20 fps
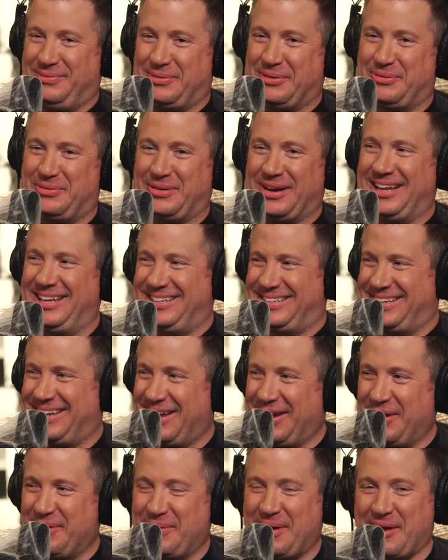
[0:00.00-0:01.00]
I'm afraid
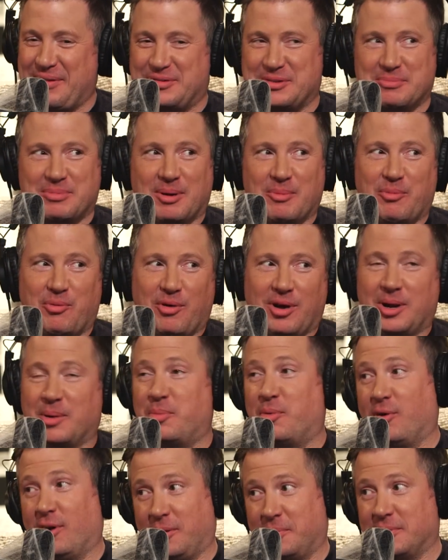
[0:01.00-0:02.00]
we have to bump one
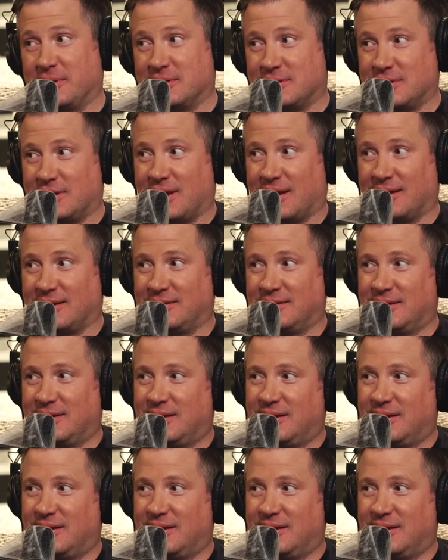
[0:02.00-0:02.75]
appointment today.